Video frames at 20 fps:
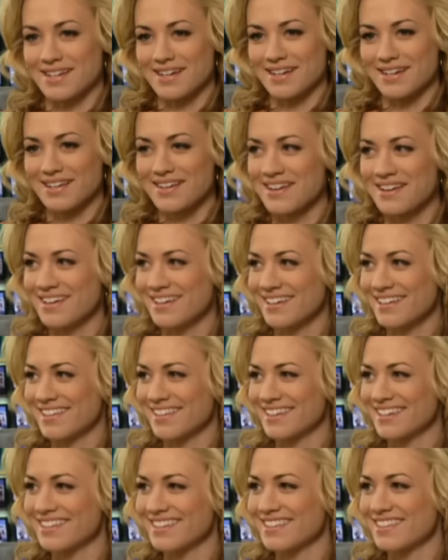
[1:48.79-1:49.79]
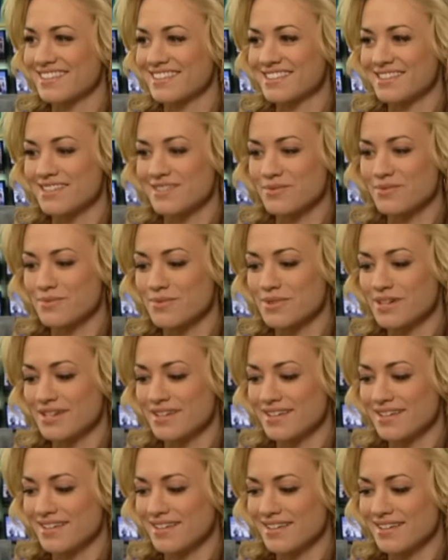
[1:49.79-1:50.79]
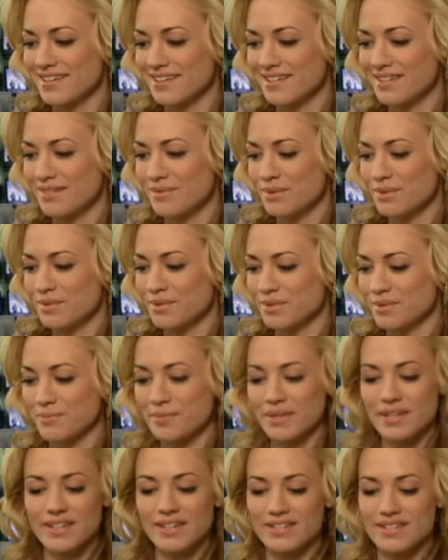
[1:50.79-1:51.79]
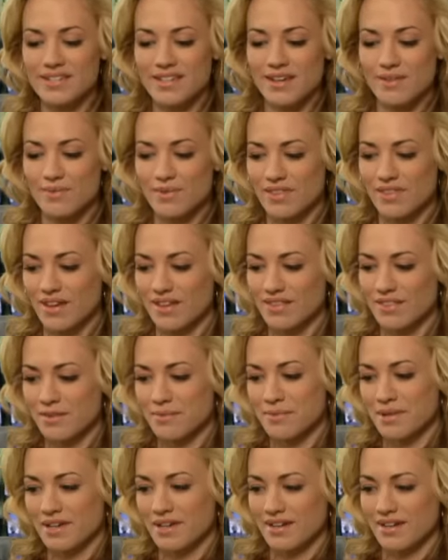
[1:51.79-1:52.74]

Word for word: I, we we wouldn't be here today without them.